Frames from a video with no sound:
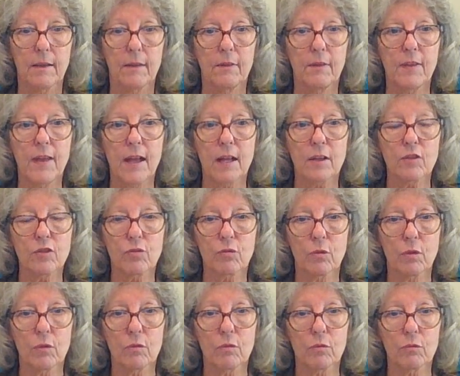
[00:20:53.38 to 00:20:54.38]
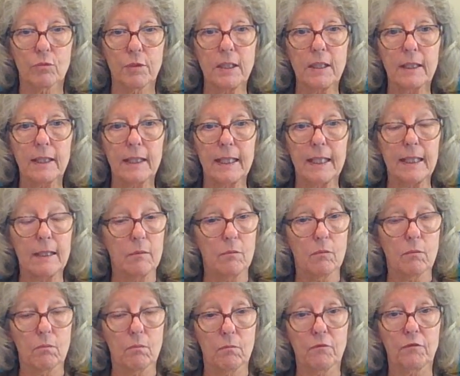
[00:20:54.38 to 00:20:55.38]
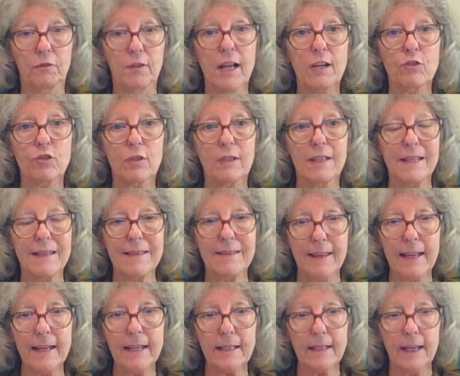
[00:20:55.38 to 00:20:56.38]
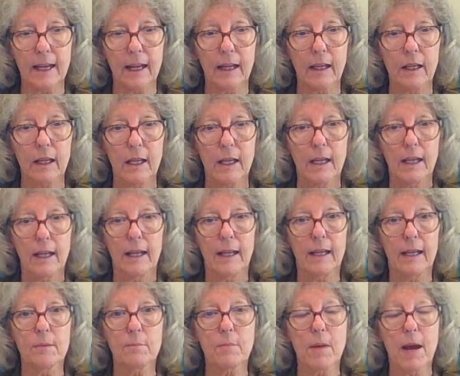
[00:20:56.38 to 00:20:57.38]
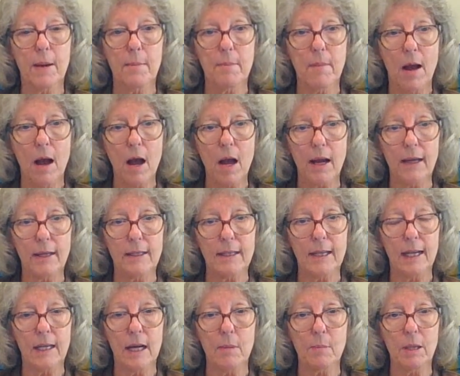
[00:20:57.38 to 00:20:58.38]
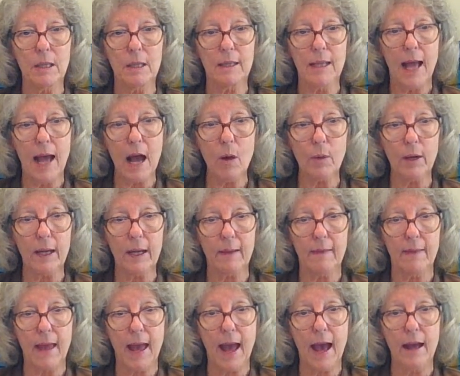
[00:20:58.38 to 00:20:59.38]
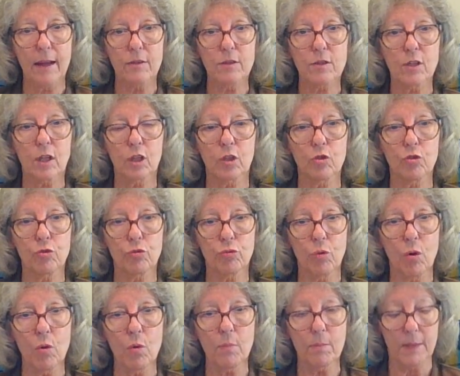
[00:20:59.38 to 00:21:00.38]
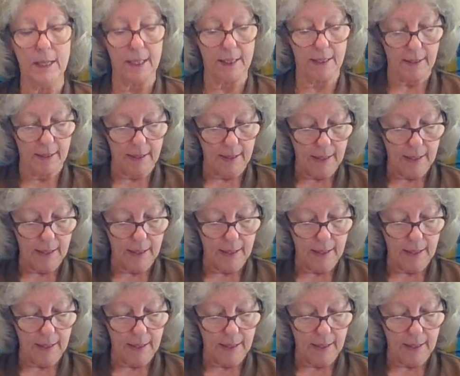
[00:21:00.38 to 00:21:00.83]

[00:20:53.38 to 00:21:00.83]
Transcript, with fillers: that's really fleshly thinking in my mind and I'm allowing that to control me.